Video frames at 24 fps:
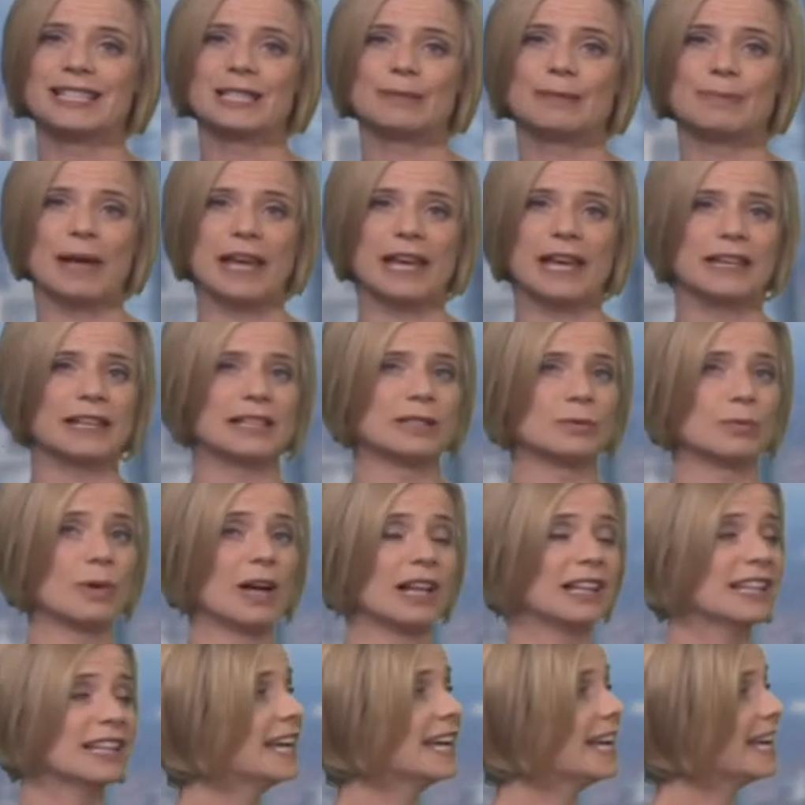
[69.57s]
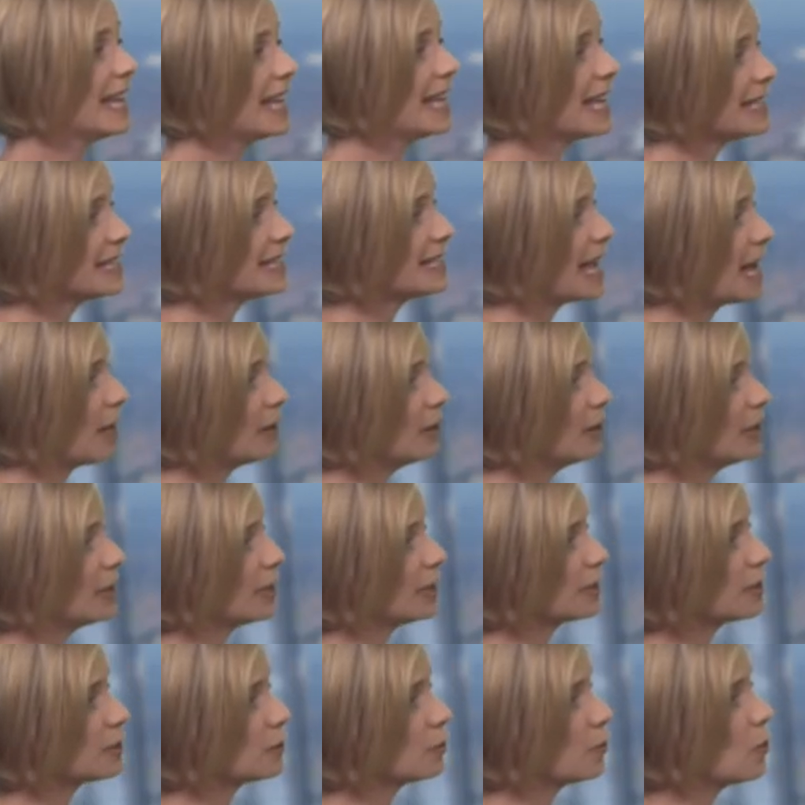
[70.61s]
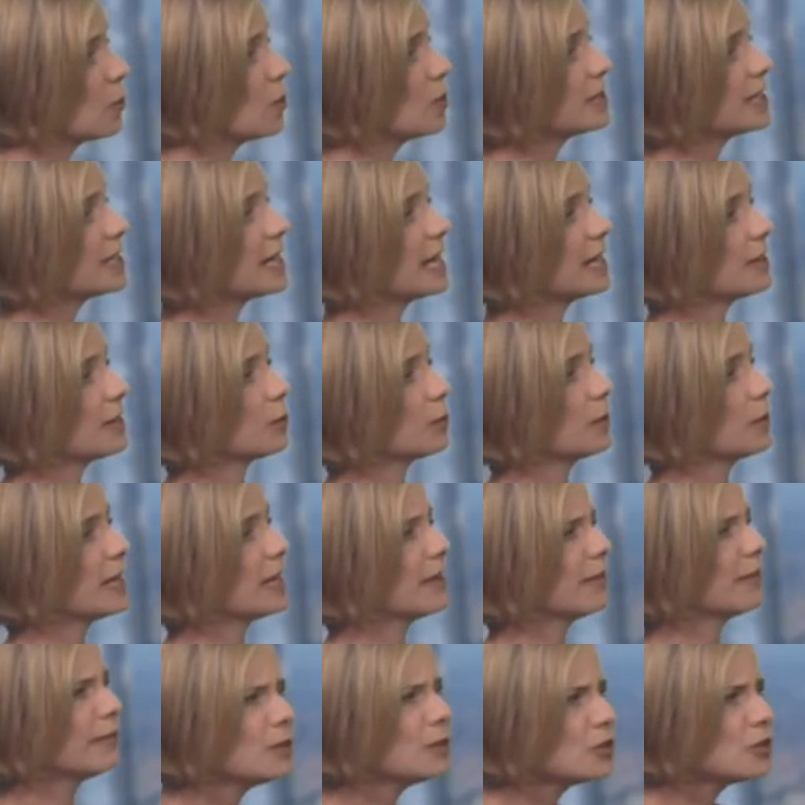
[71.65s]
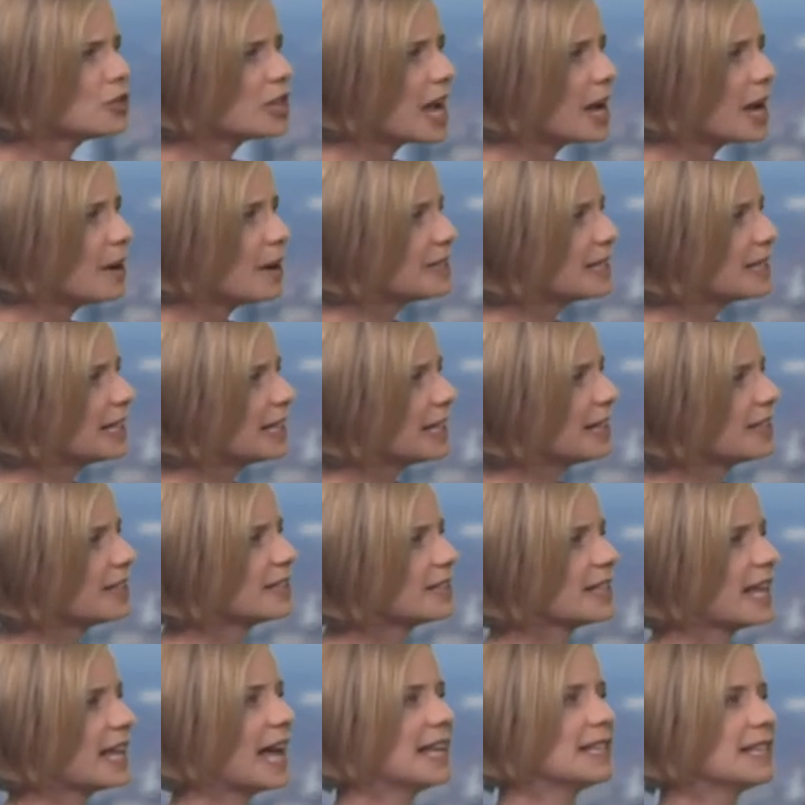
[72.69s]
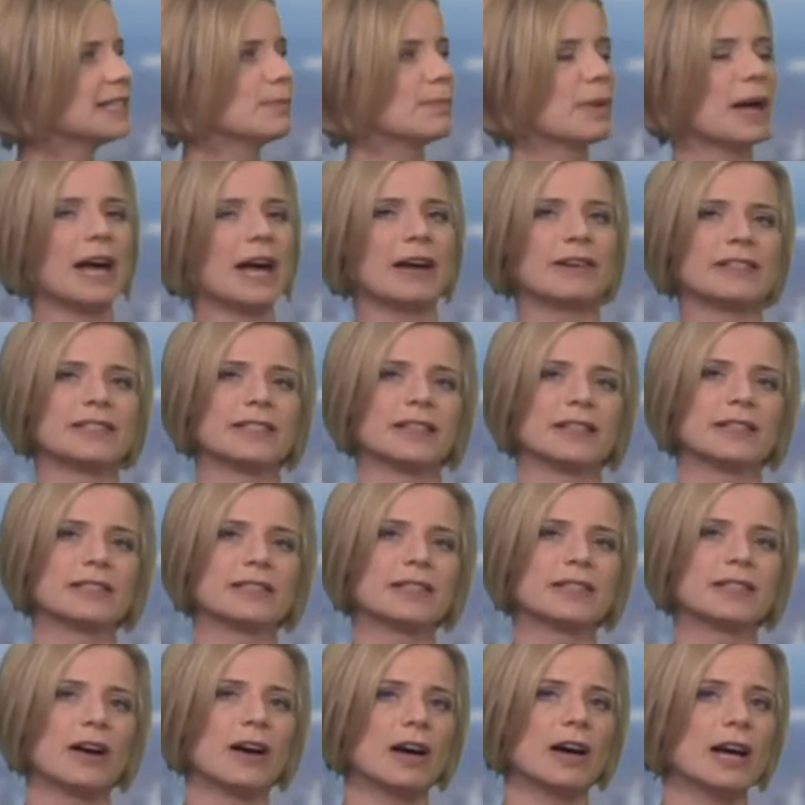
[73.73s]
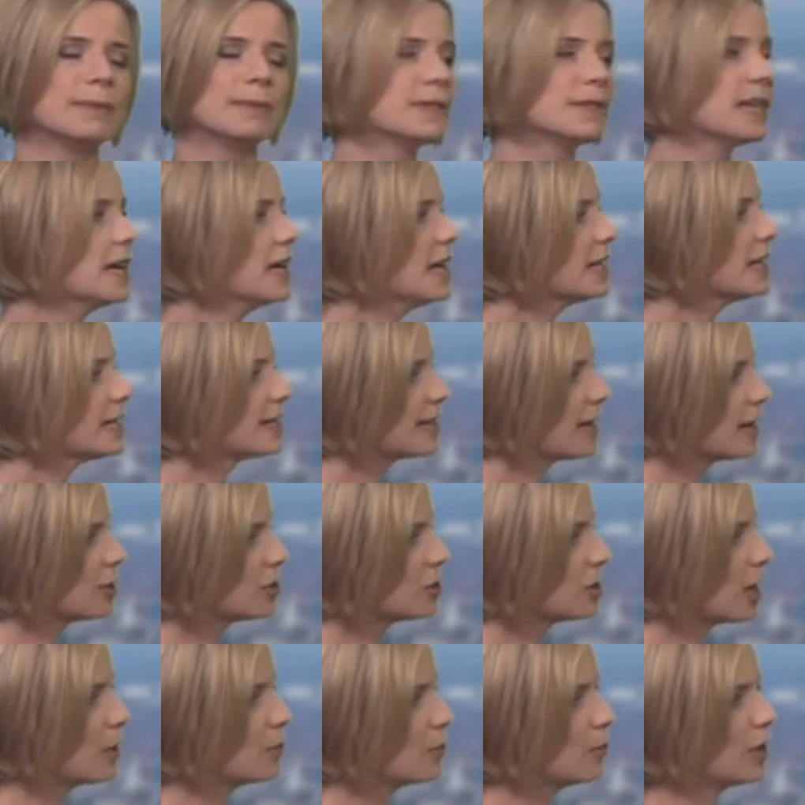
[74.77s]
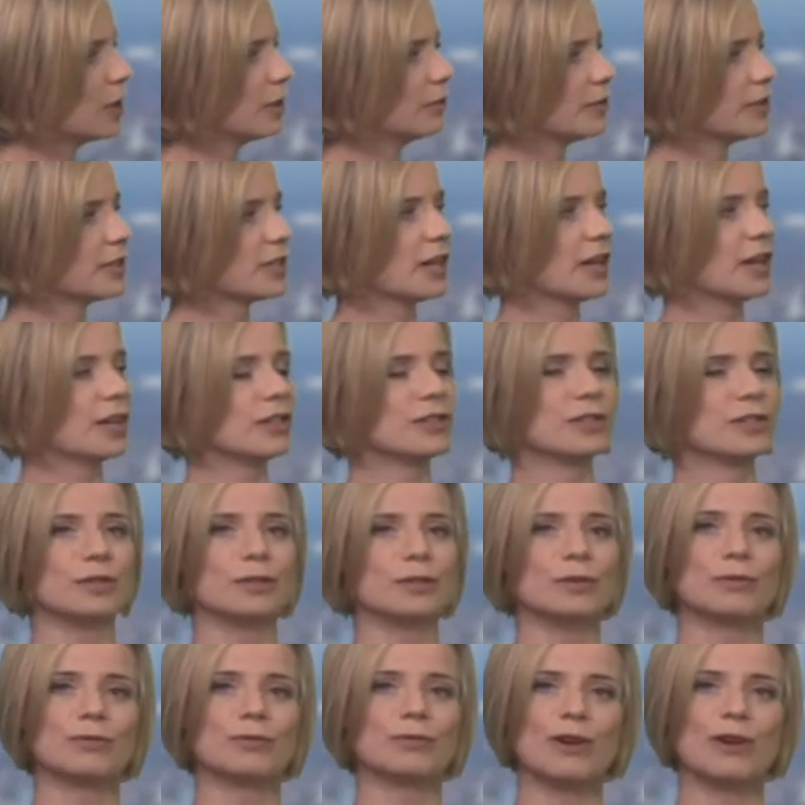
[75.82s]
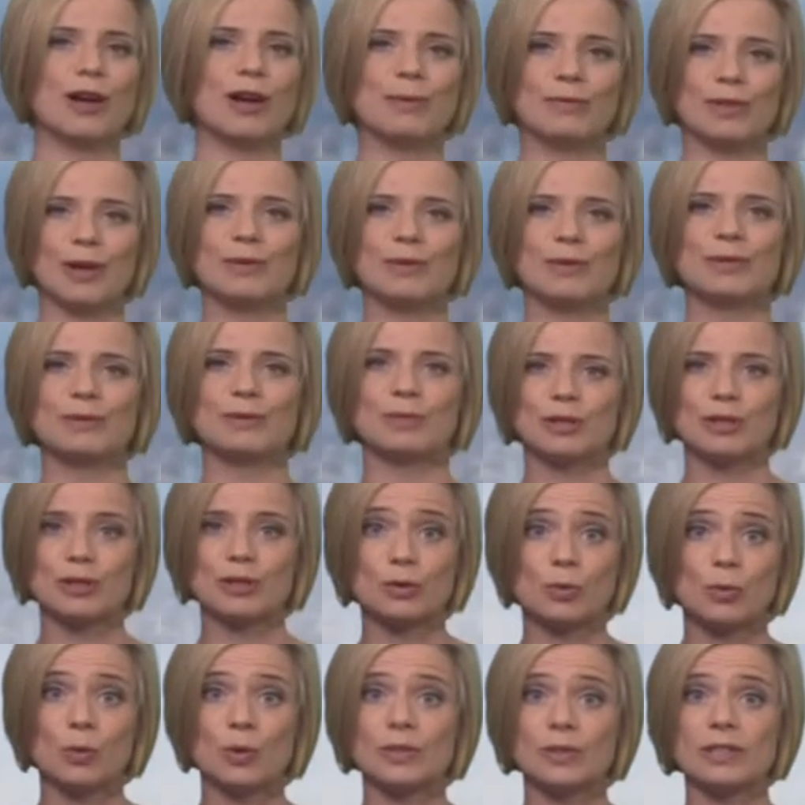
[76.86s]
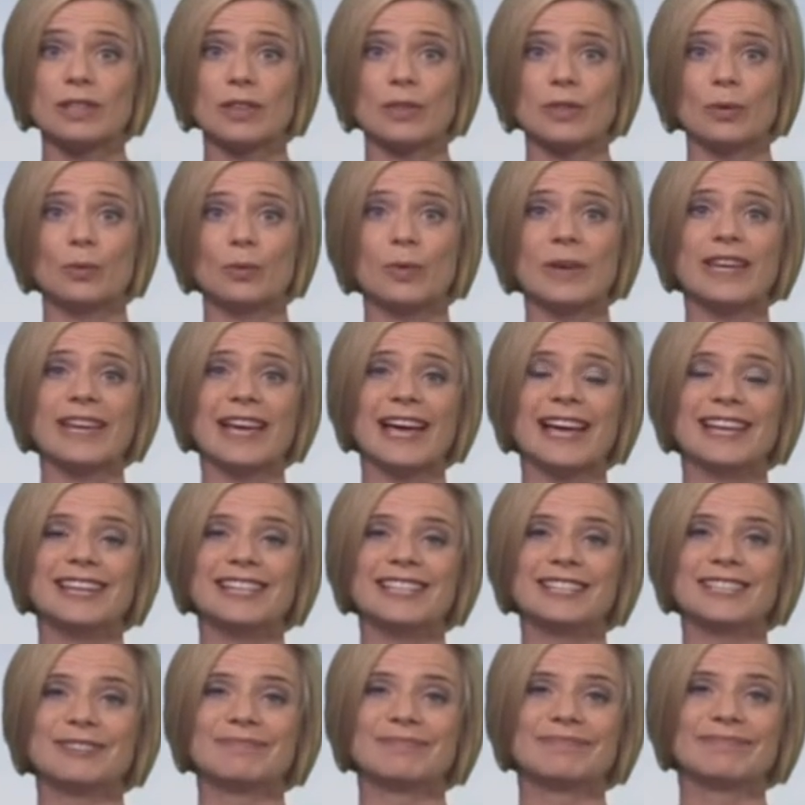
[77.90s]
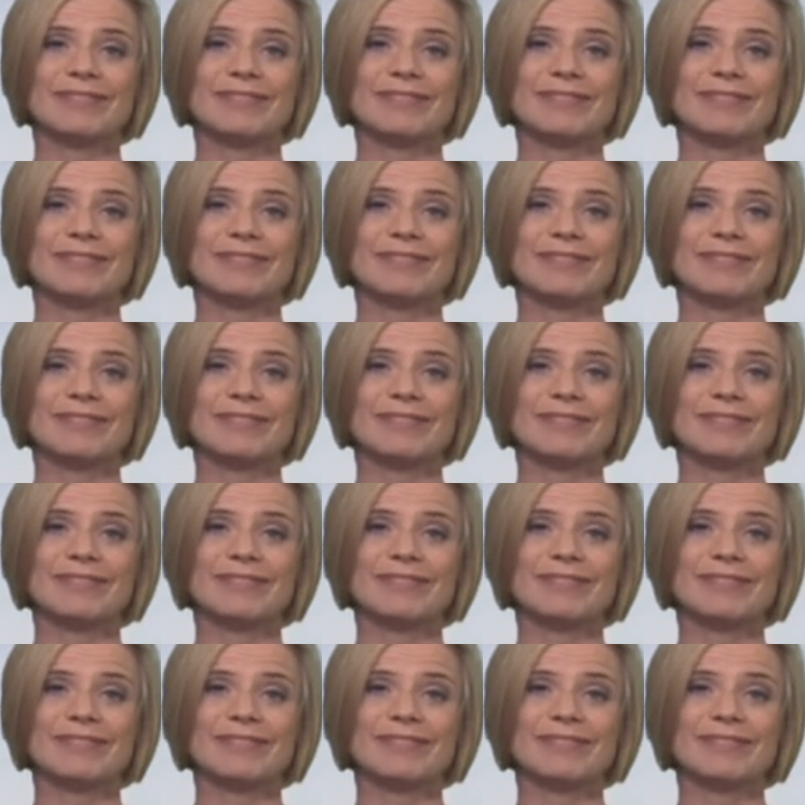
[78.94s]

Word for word: Spain as well. Here's the outlook towards the end of the week. A few showers in London and in Paris at times. Sunshine will return to Rome though as we look towards towards the weekend.